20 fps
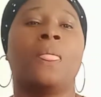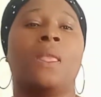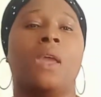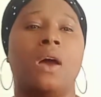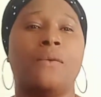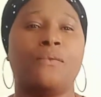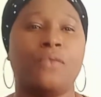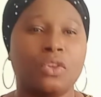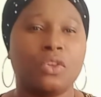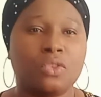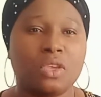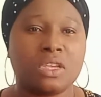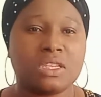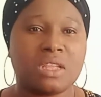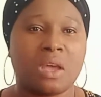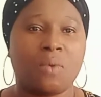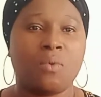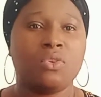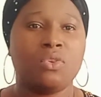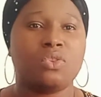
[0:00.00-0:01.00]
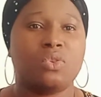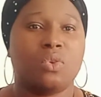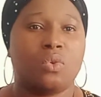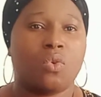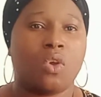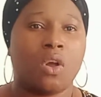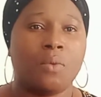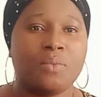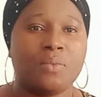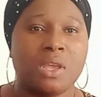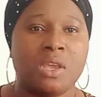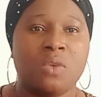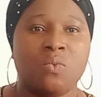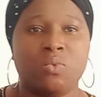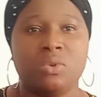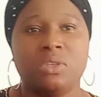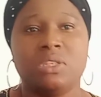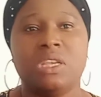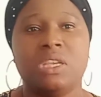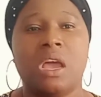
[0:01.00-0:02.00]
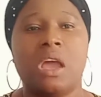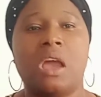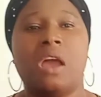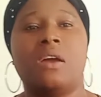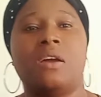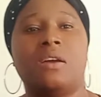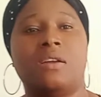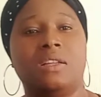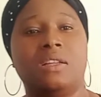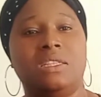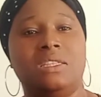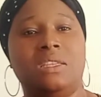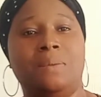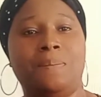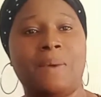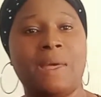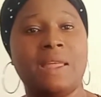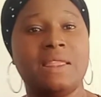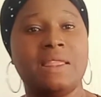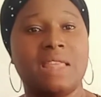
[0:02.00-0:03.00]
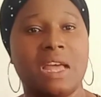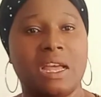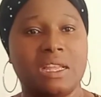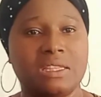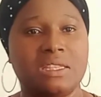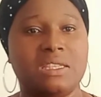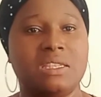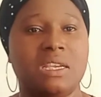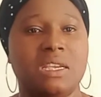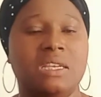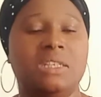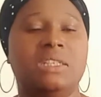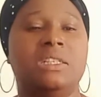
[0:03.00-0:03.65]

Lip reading: And for those that want to come in with their dependents